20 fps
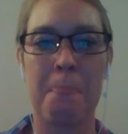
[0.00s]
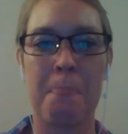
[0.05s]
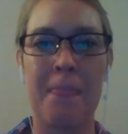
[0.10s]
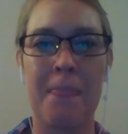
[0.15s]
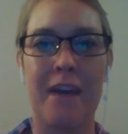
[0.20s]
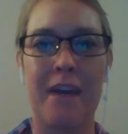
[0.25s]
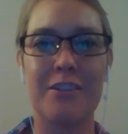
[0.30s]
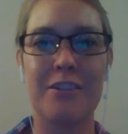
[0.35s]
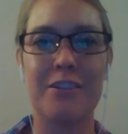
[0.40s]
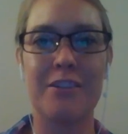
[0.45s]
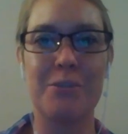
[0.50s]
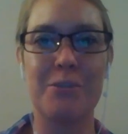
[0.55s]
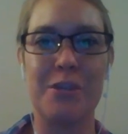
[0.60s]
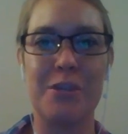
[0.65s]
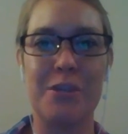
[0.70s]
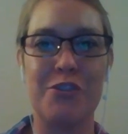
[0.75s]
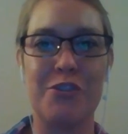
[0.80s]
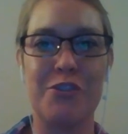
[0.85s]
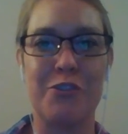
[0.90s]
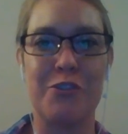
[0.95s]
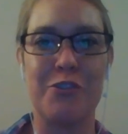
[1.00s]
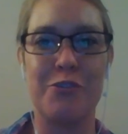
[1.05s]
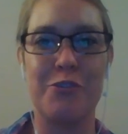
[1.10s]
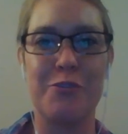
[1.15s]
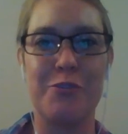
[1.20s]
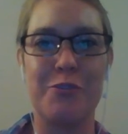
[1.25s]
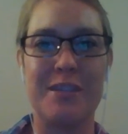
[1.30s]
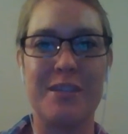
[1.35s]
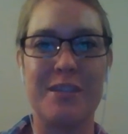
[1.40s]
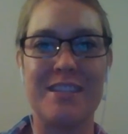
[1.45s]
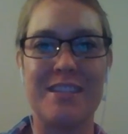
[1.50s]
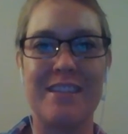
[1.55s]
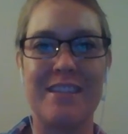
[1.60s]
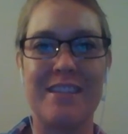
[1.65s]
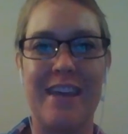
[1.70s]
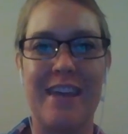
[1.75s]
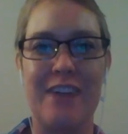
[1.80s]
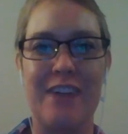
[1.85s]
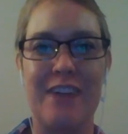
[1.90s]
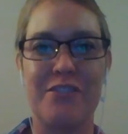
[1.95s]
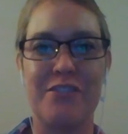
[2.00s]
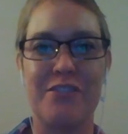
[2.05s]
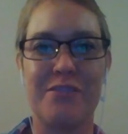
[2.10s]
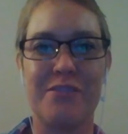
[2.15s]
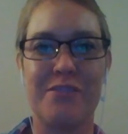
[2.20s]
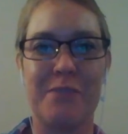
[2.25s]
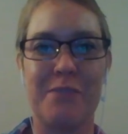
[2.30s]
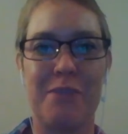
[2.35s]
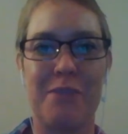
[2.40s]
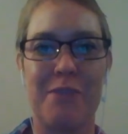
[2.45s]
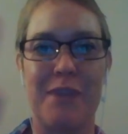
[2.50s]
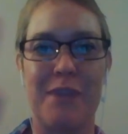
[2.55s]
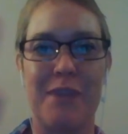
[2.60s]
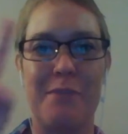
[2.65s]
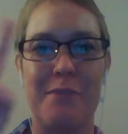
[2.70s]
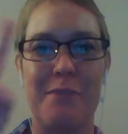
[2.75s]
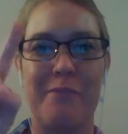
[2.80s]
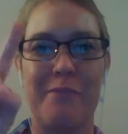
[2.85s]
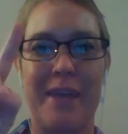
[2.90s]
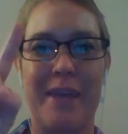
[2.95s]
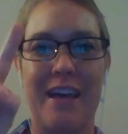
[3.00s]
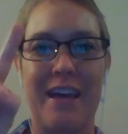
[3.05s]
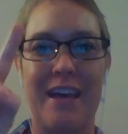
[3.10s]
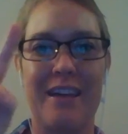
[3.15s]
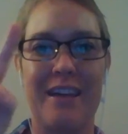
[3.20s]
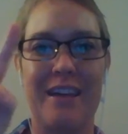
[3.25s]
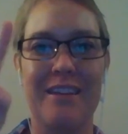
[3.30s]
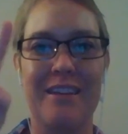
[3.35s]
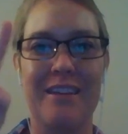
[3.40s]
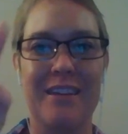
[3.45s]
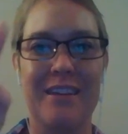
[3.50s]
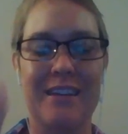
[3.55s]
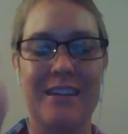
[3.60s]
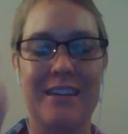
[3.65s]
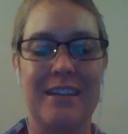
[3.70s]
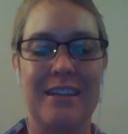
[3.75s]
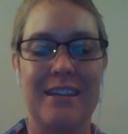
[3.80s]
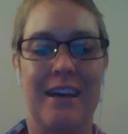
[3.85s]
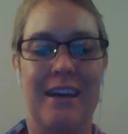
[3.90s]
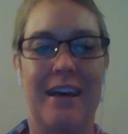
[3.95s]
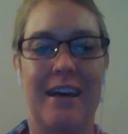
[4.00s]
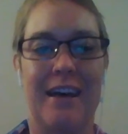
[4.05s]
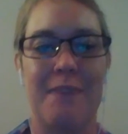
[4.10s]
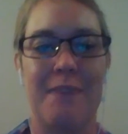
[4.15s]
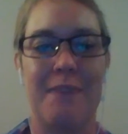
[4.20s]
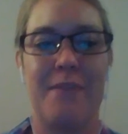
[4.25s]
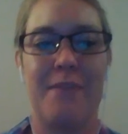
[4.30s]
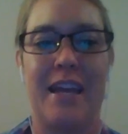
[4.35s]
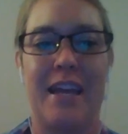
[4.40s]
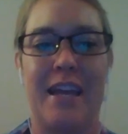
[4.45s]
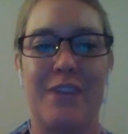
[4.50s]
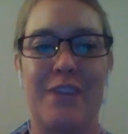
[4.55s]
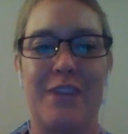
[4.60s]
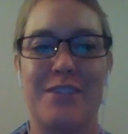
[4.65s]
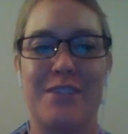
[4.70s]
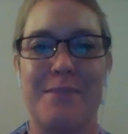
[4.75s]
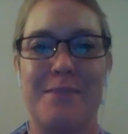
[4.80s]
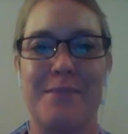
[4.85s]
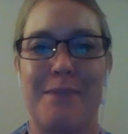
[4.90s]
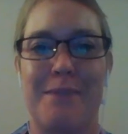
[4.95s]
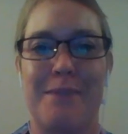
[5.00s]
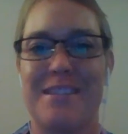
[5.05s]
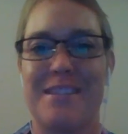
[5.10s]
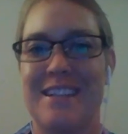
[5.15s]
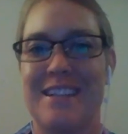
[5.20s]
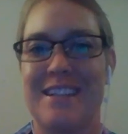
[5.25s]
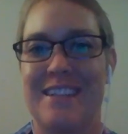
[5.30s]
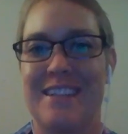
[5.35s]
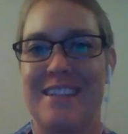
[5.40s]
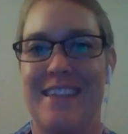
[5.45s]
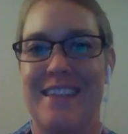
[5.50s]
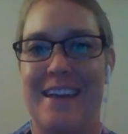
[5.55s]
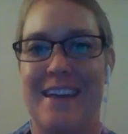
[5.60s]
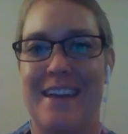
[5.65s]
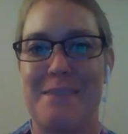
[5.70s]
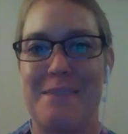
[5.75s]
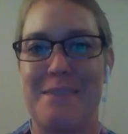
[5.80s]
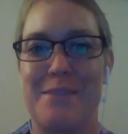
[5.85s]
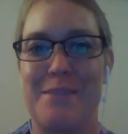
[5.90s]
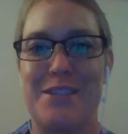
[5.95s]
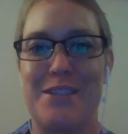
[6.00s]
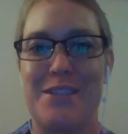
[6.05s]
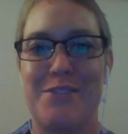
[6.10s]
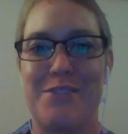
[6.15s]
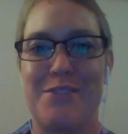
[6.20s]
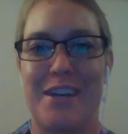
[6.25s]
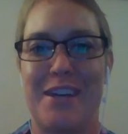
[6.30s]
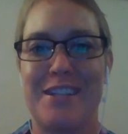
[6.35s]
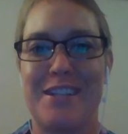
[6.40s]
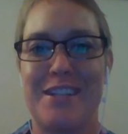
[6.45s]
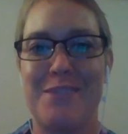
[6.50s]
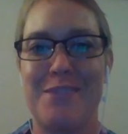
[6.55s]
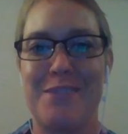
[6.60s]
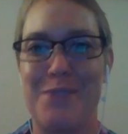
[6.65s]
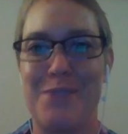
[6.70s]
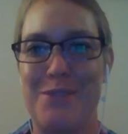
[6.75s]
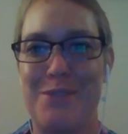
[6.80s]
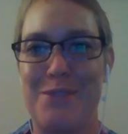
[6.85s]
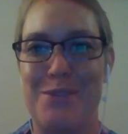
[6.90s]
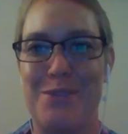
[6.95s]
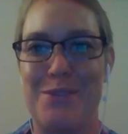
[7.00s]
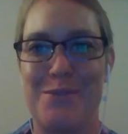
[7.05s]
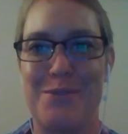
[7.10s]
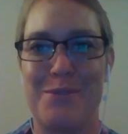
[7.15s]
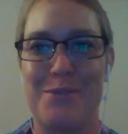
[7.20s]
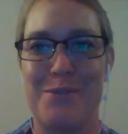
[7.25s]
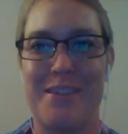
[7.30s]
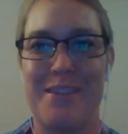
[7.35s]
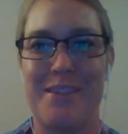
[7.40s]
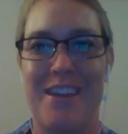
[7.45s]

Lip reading: I also want to show you, you can see the edge of something right above my head, and I know sometimes things like that can be distracting when you don't know what they